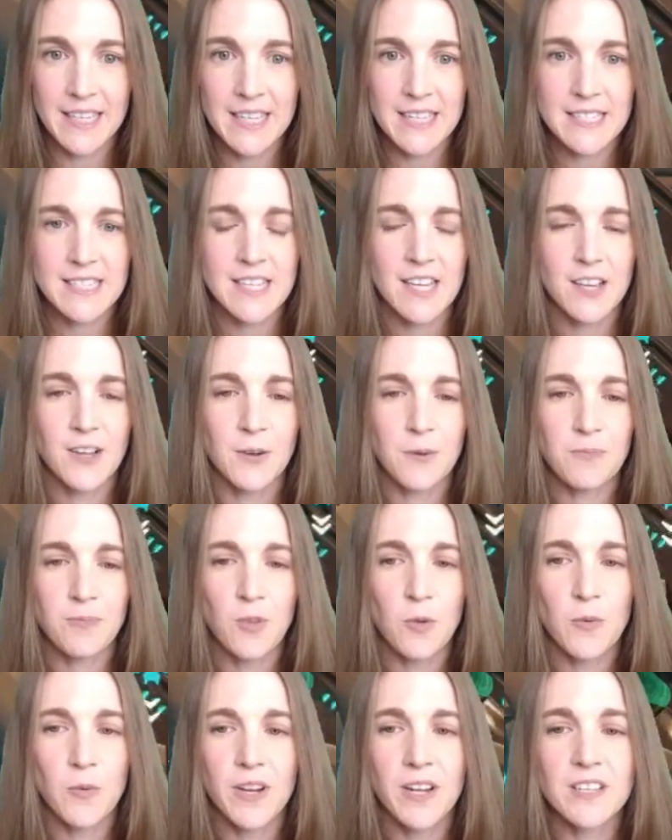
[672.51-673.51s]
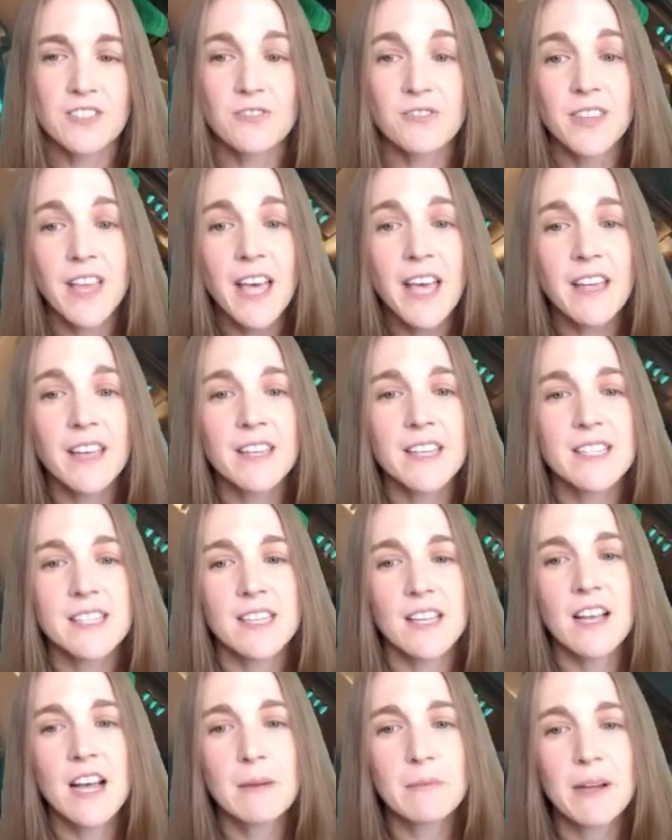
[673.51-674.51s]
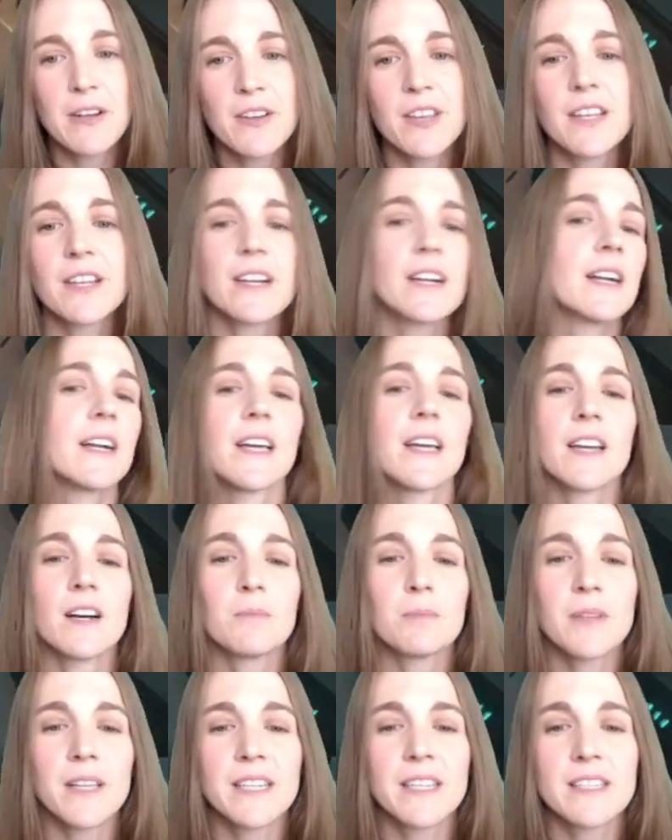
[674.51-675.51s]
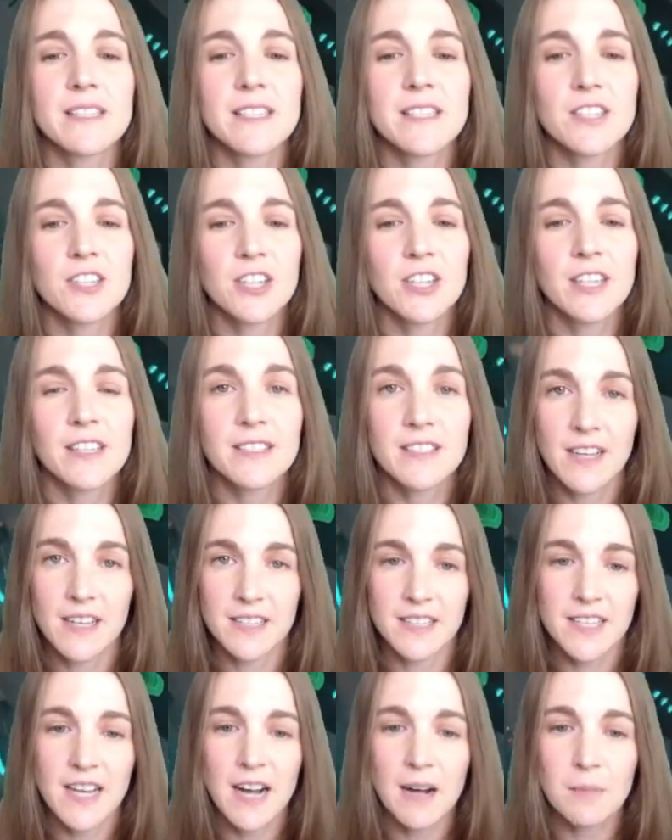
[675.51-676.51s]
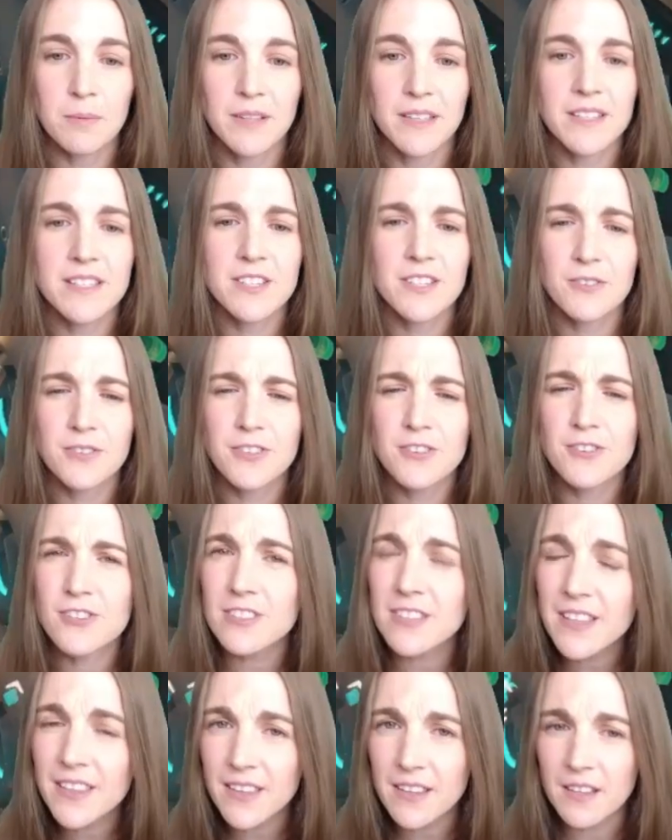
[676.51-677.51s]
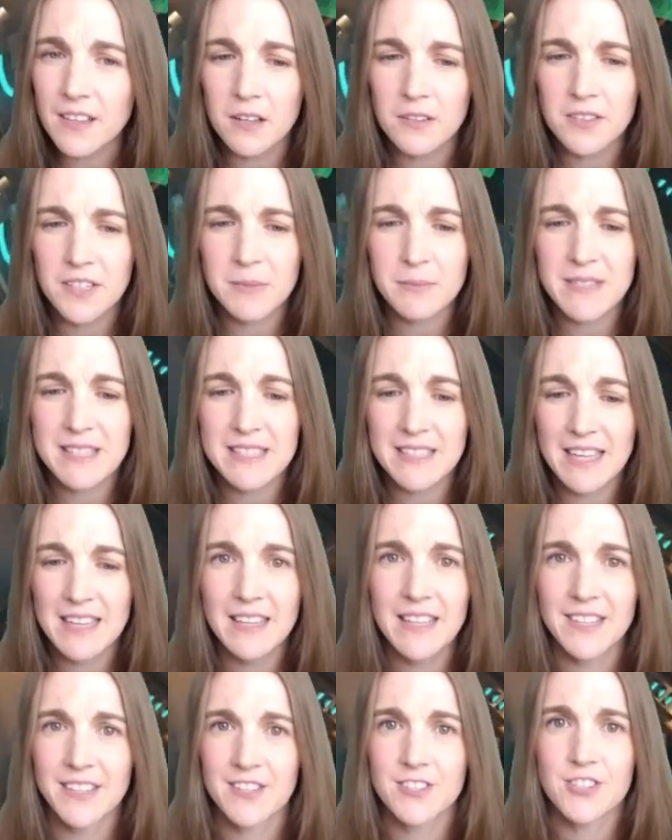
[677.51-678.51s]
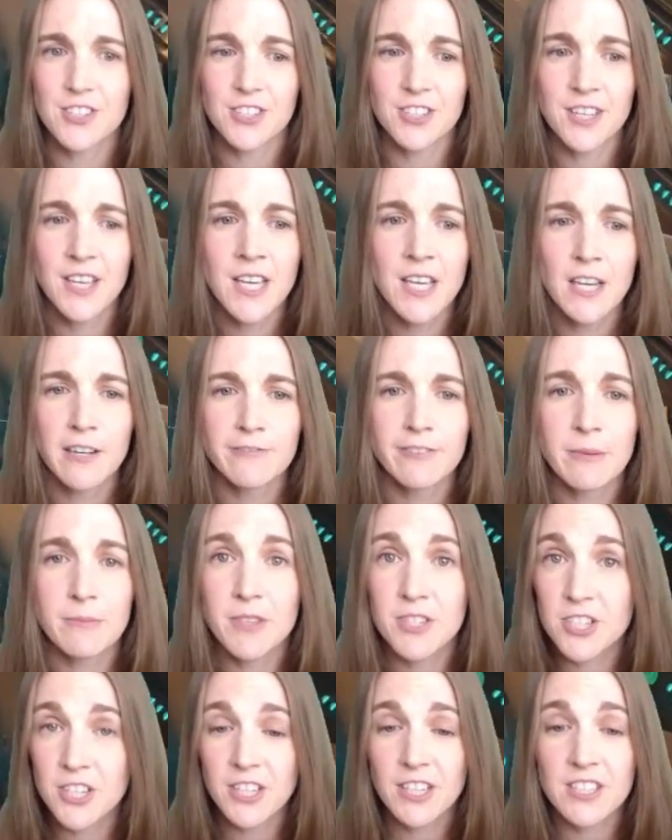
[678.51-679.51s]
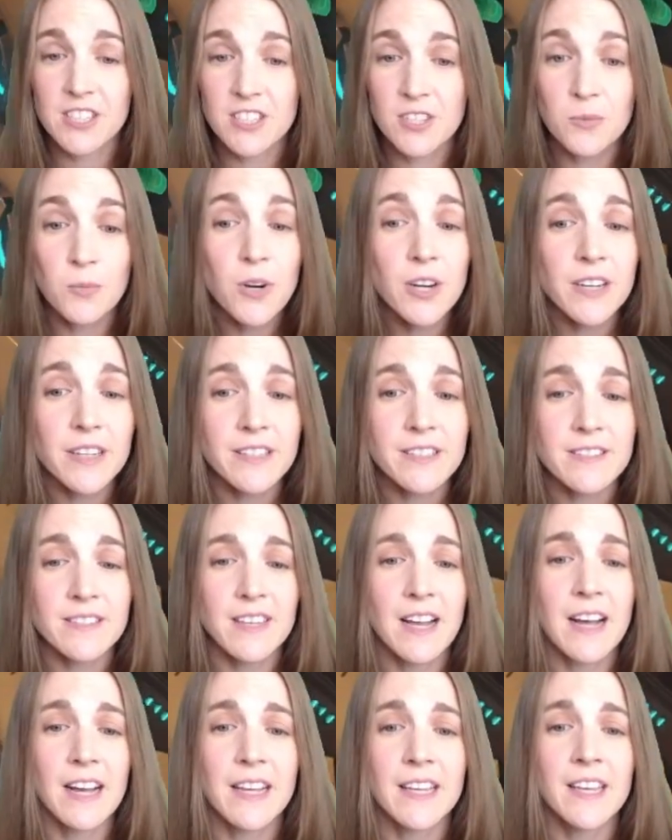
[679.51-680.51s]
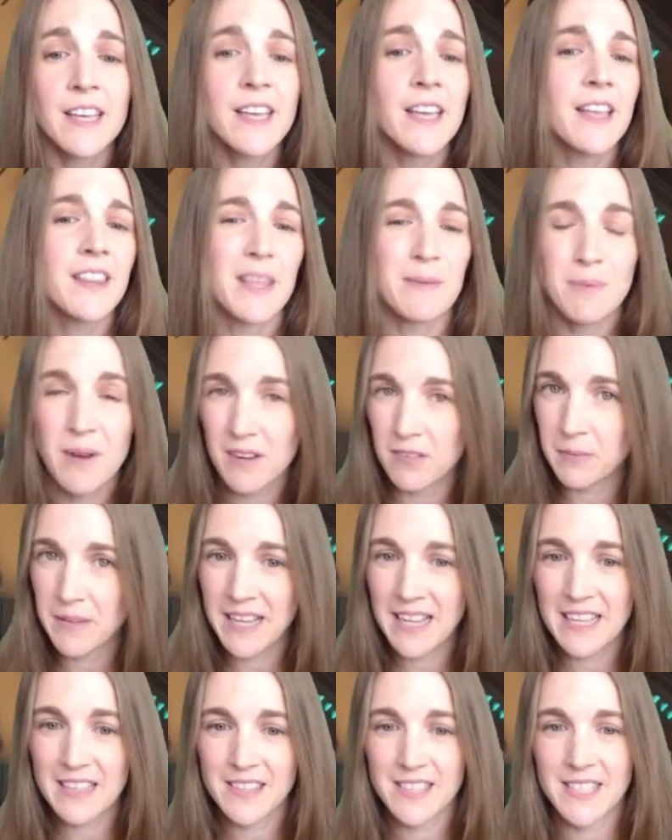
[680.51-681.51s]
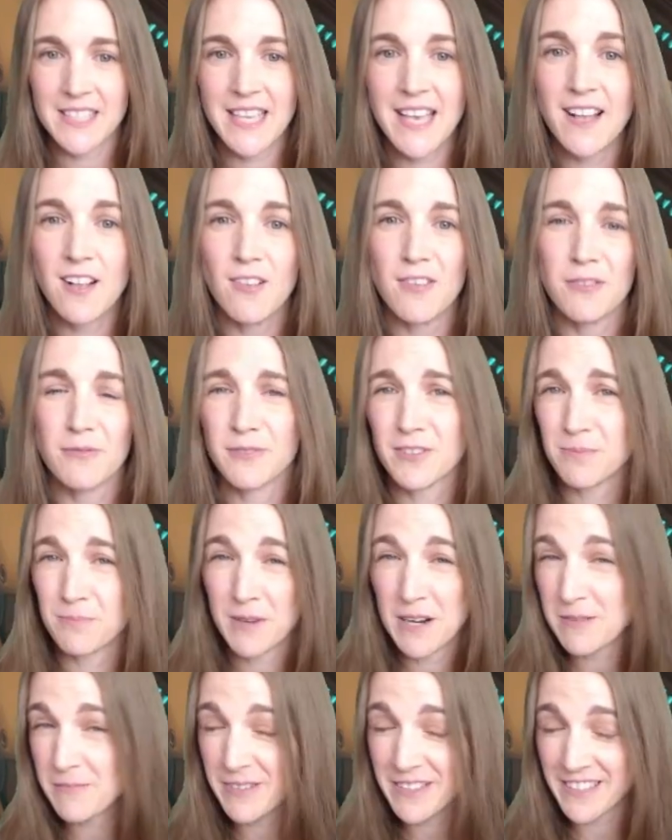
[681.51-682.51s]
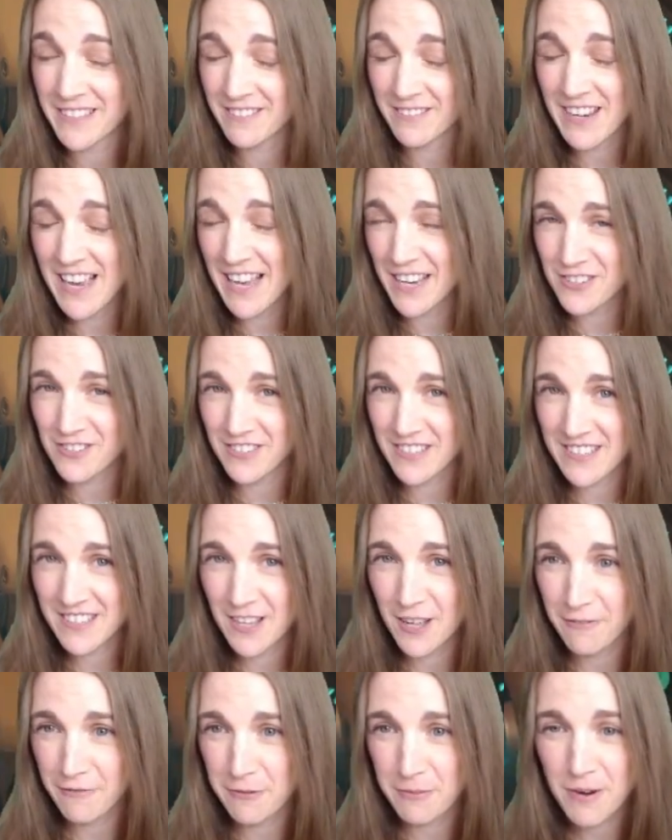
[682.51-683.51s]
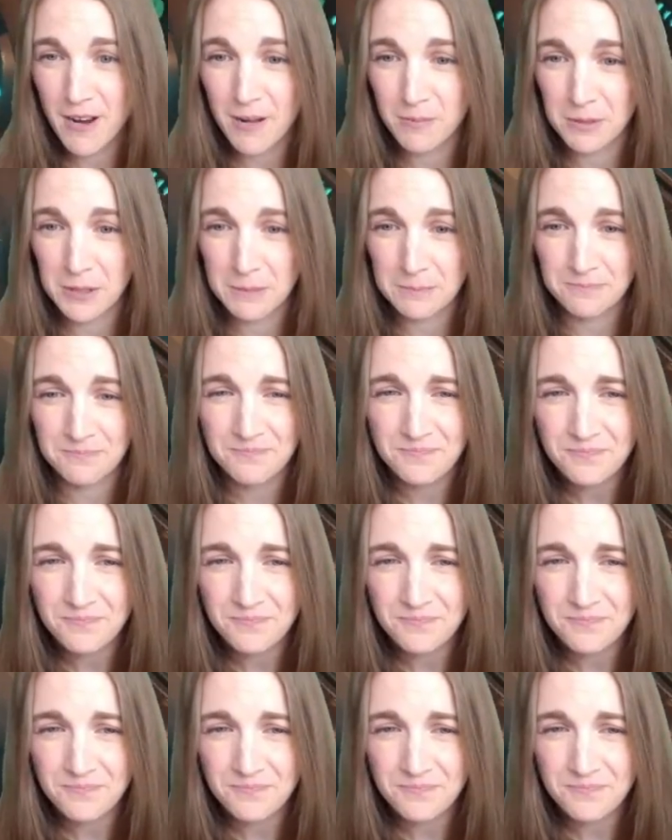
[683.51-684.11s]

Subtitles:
So what I'll do then is I'll come out here and I'll place these turrets on top. And so usually they'll already be slightly injured from the turrets that were inside. They probably got this health, which probably didn't actually solve the problem.